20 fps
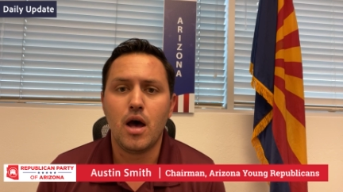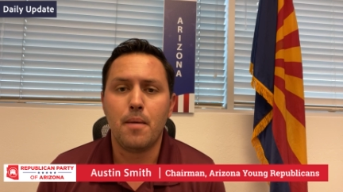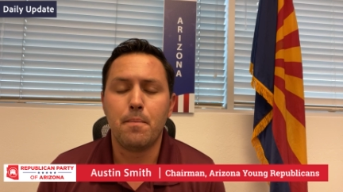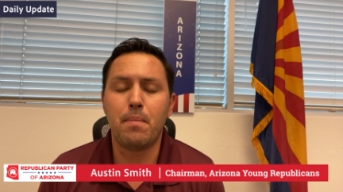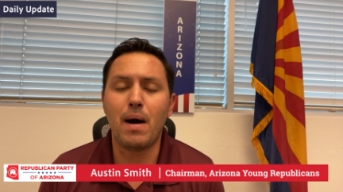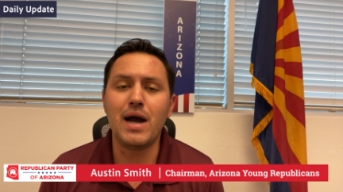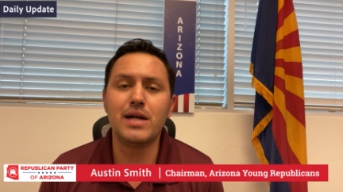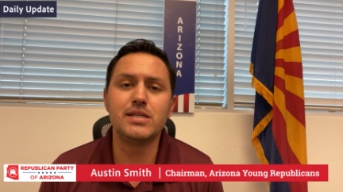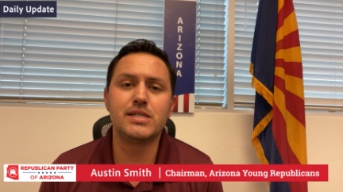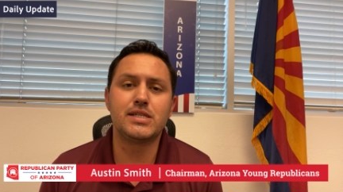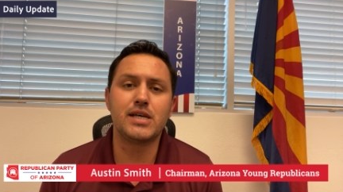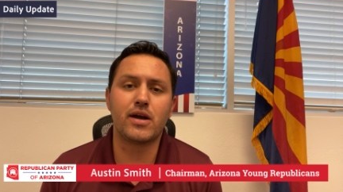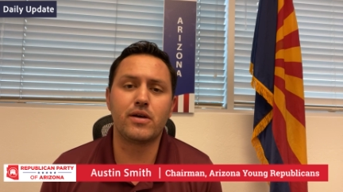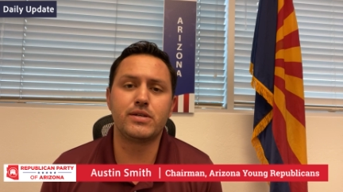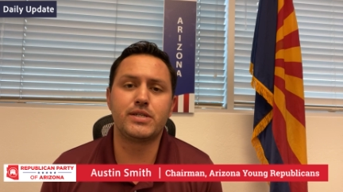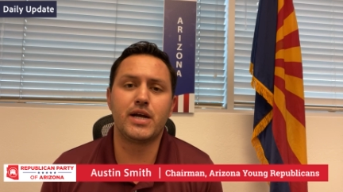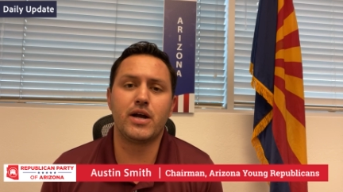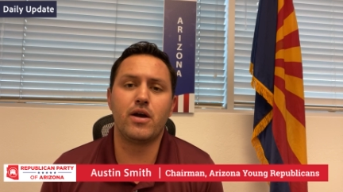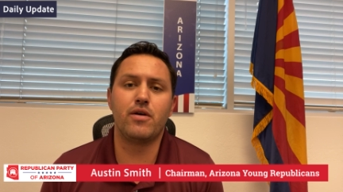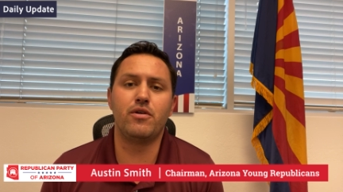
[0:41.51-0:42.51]
Biden's
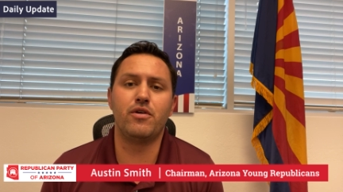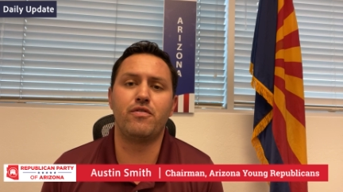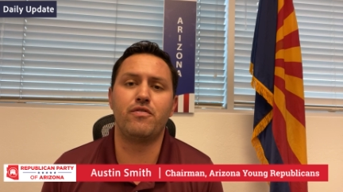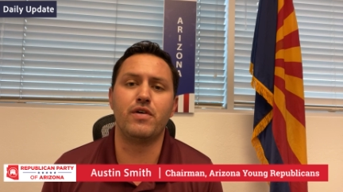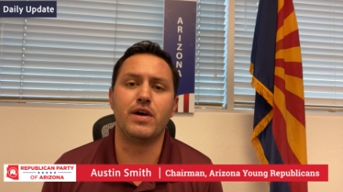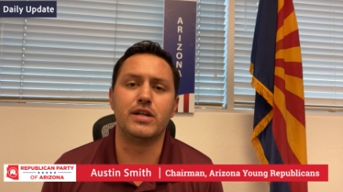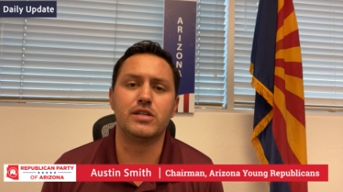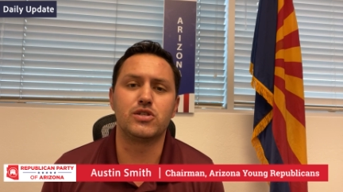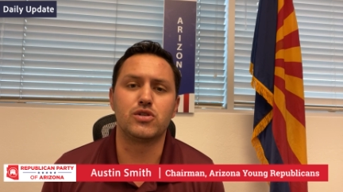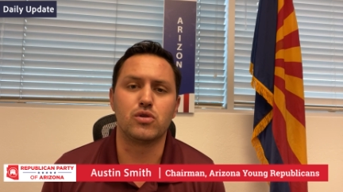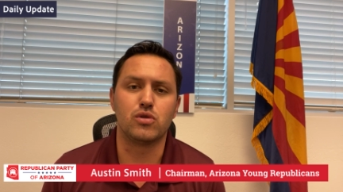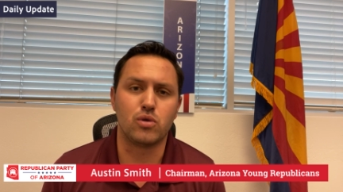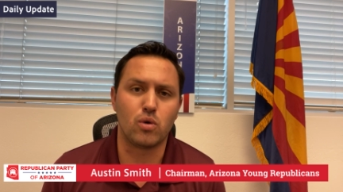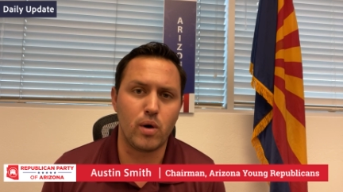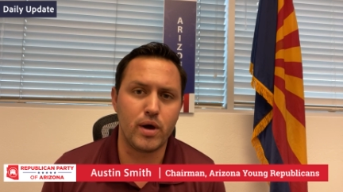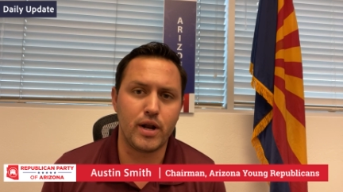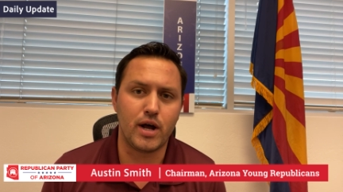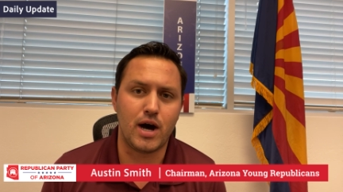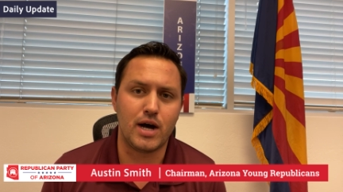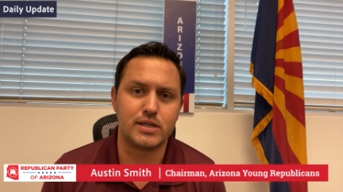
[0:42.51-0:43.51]
Secretary of Defense,
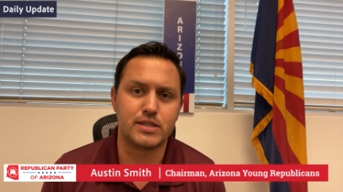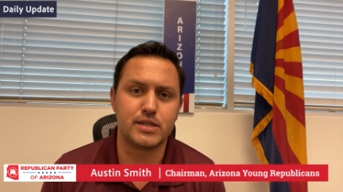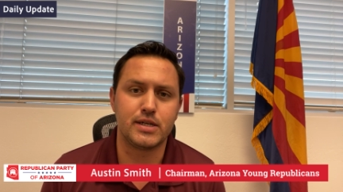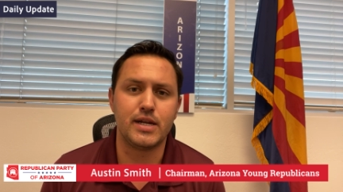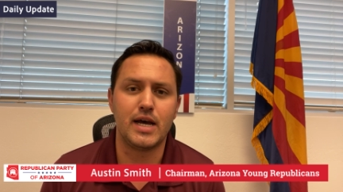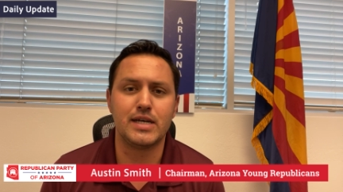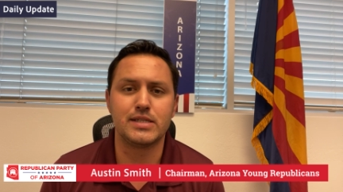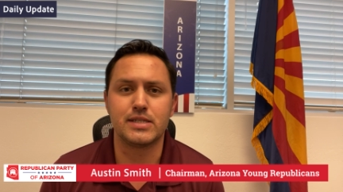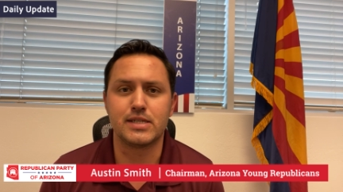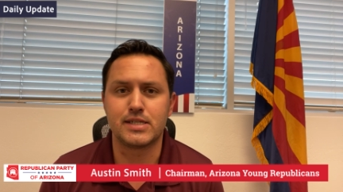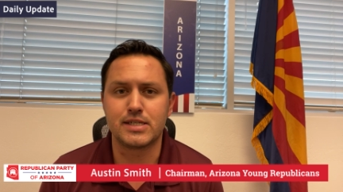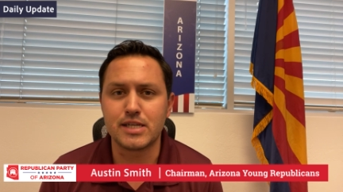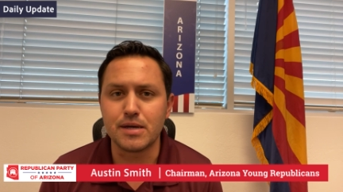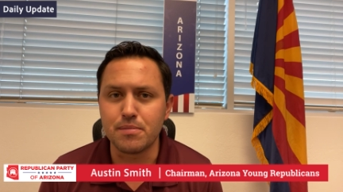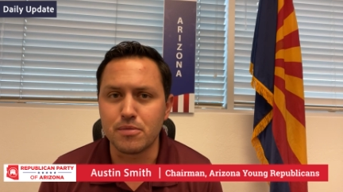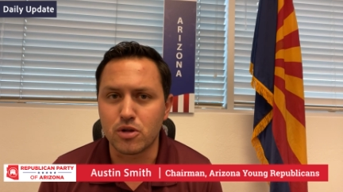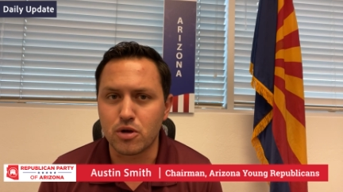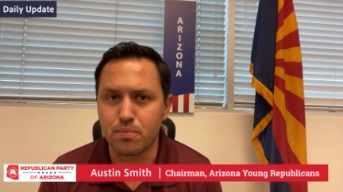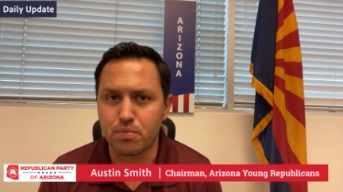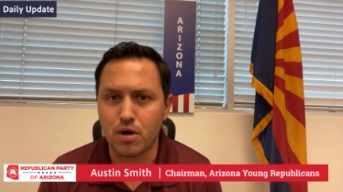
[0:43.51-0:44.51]
Lloyd Austin, has a
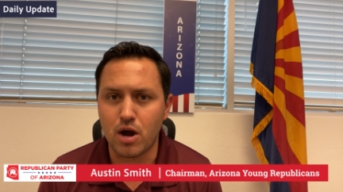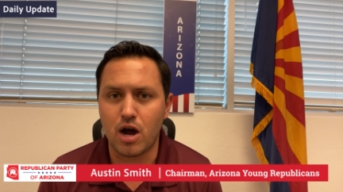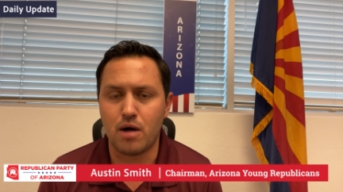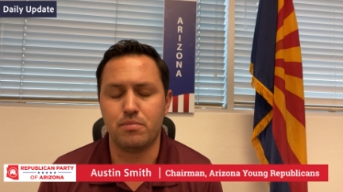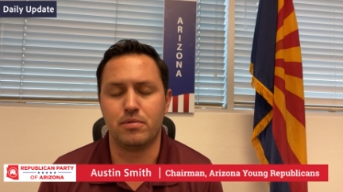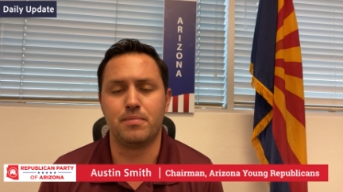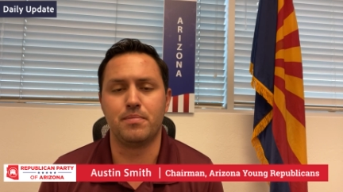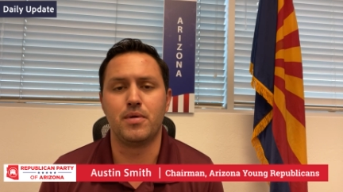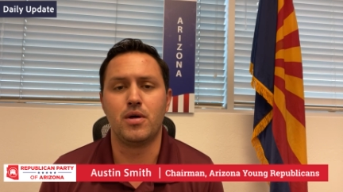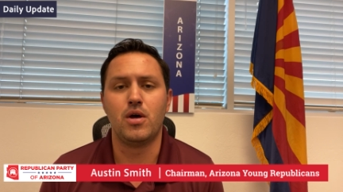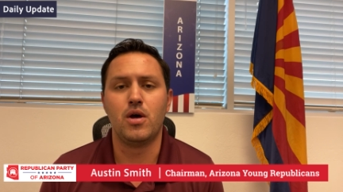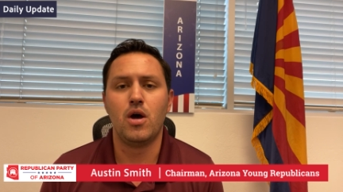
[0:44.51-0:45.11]
similar problem.